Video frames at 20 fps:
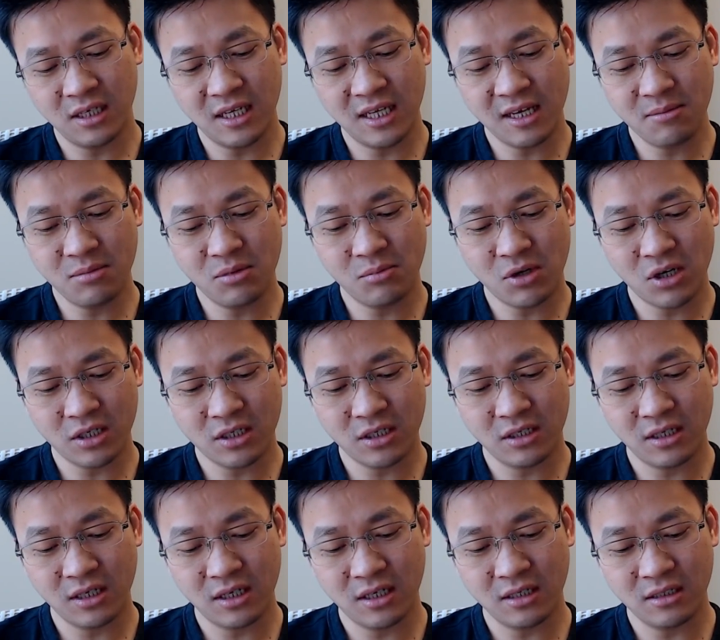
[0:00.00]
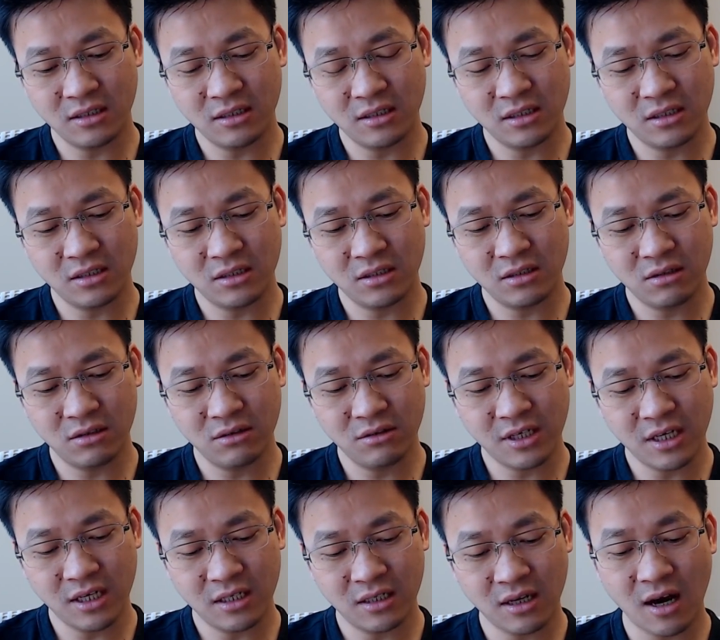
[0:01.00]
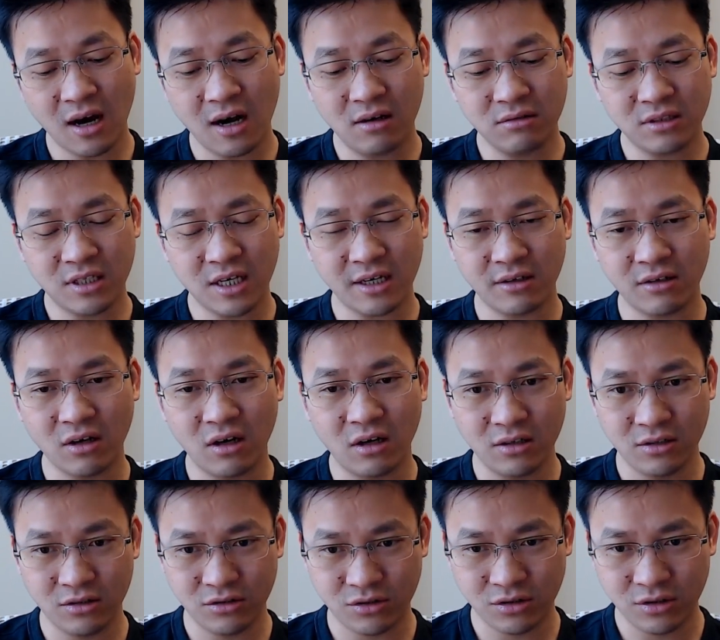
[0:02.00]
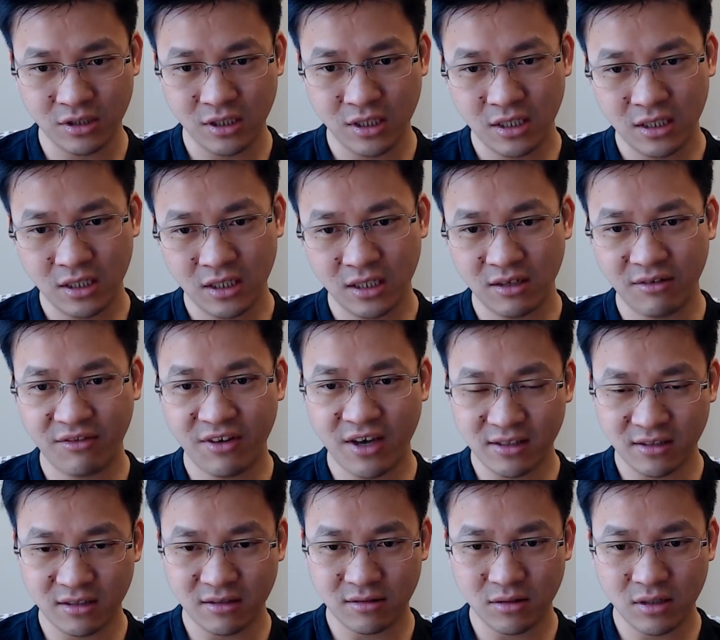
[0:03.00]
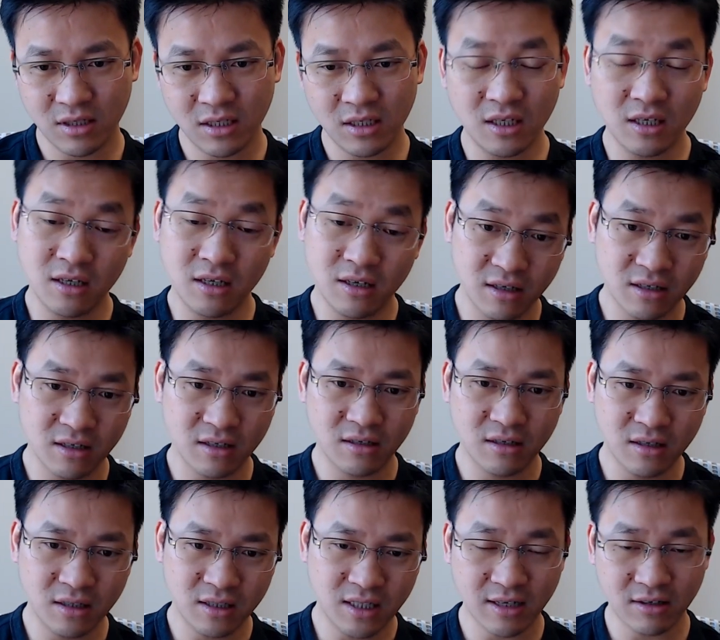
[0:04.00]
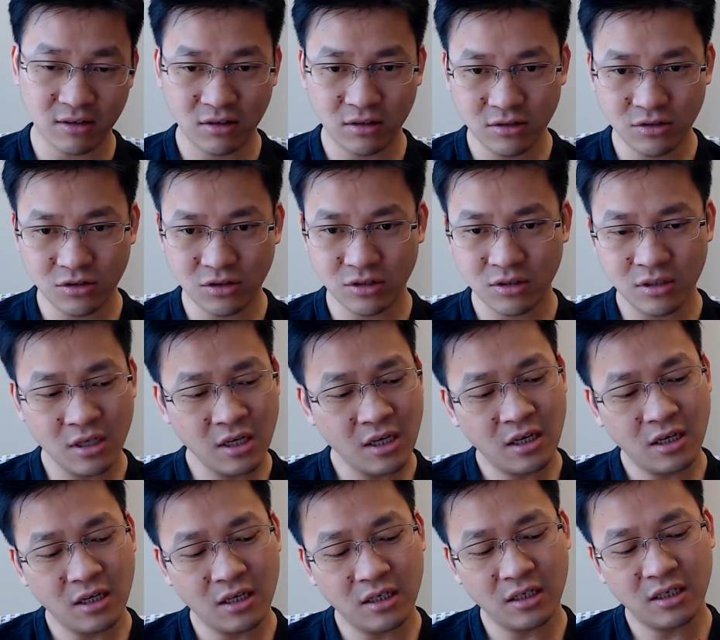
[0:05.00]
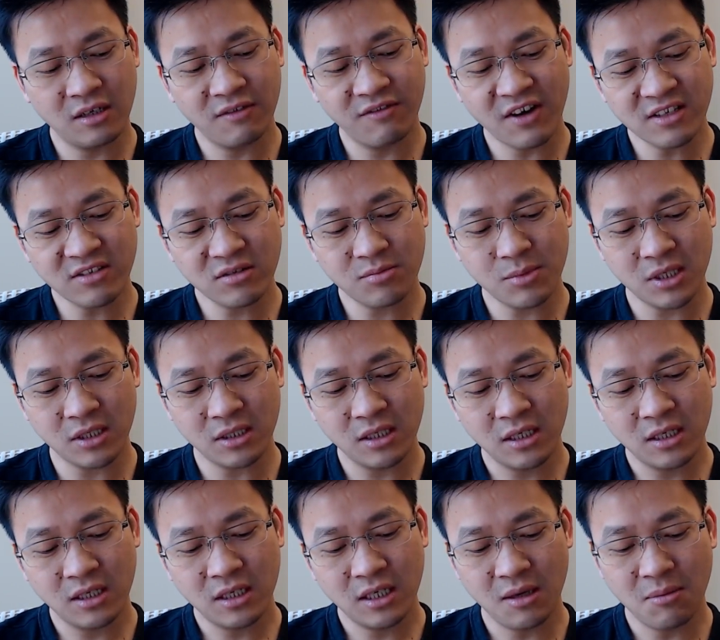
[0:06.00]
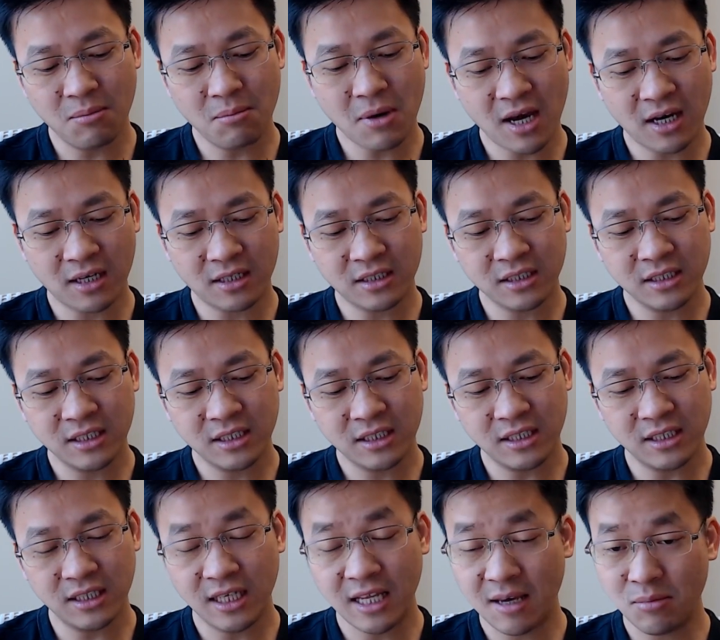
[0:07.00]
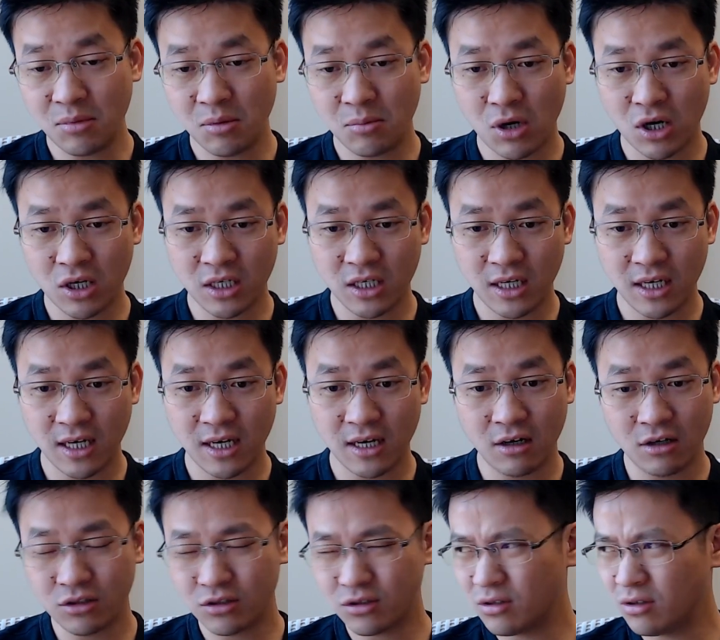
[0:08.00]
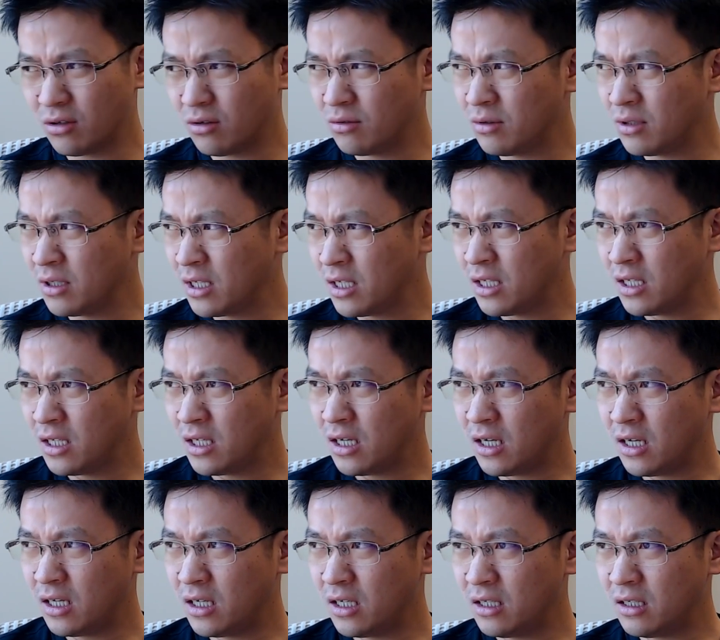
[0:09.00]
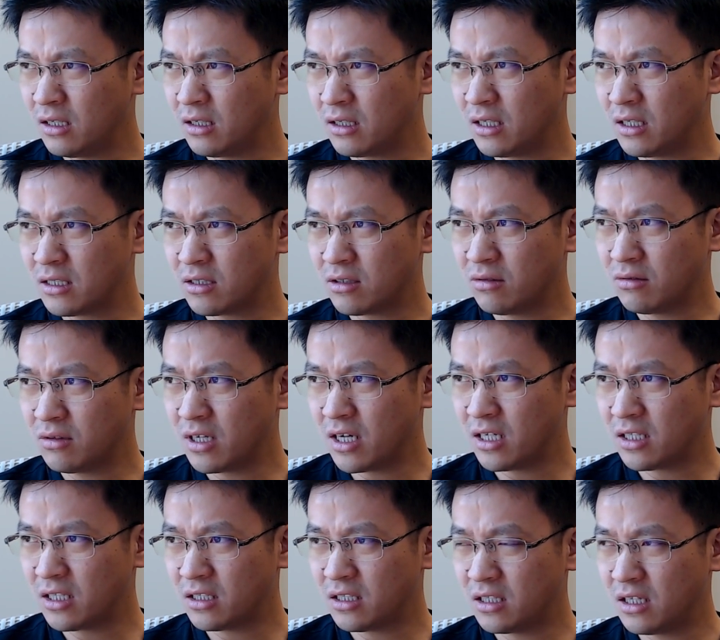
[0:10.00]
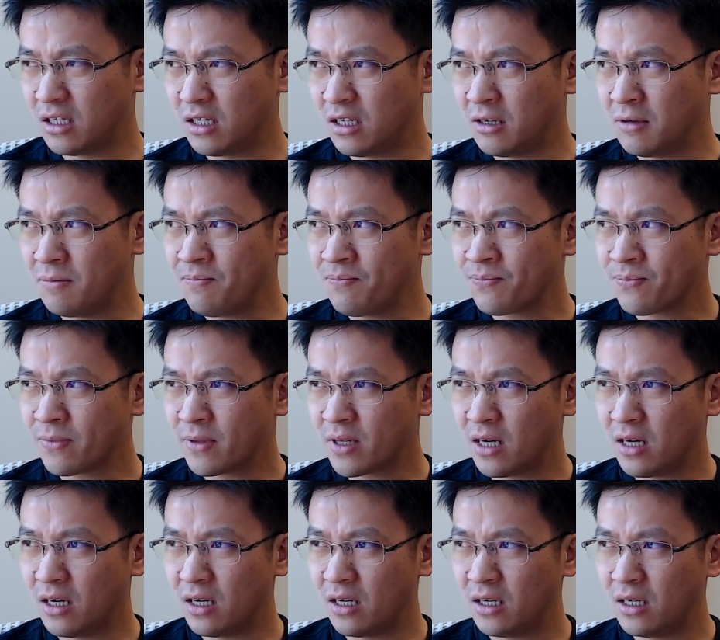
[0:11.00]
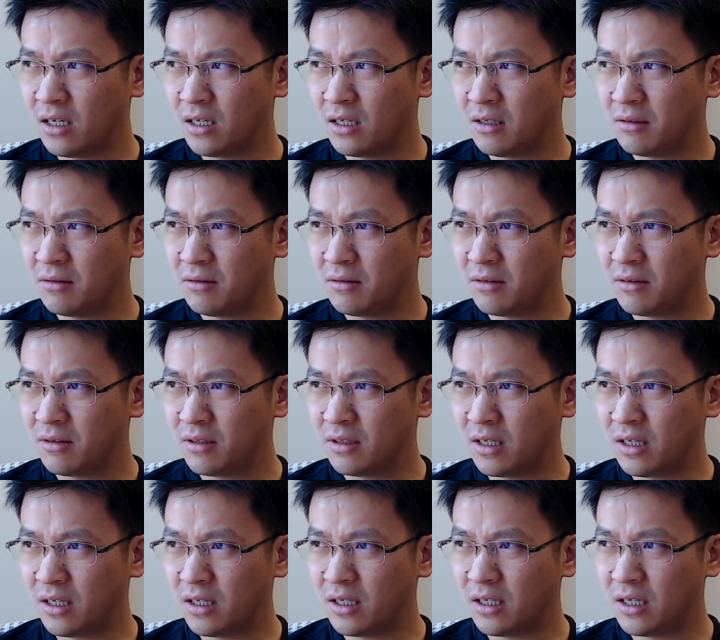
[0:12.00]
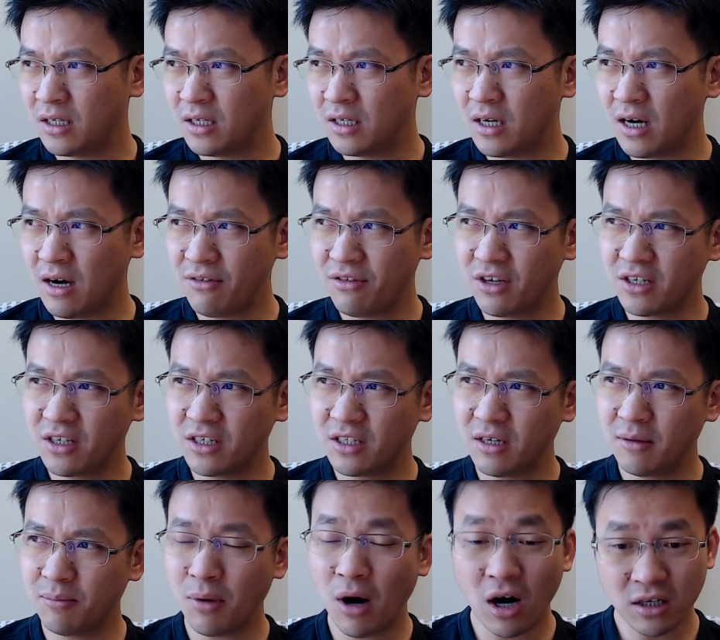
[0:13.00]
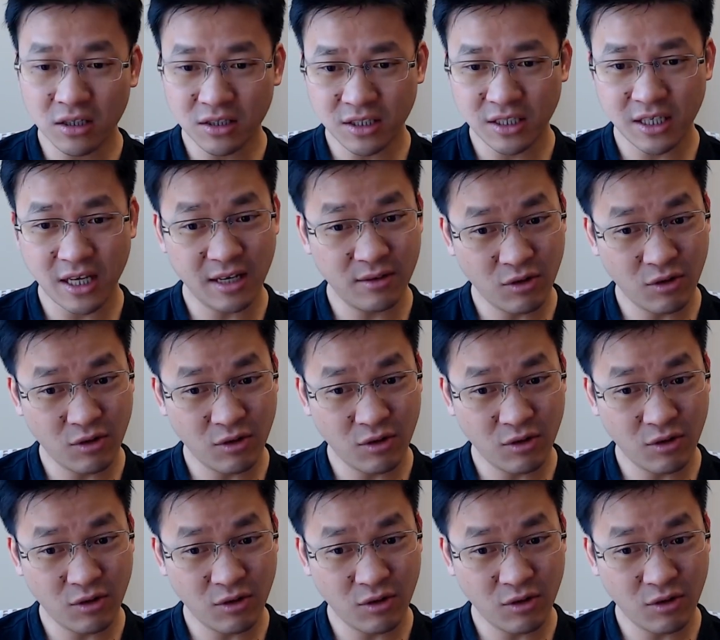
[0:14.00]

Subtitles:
labor market and look at how technology advance and the technology advancement impact the labor market, and also let's look at the uh, I think the policy and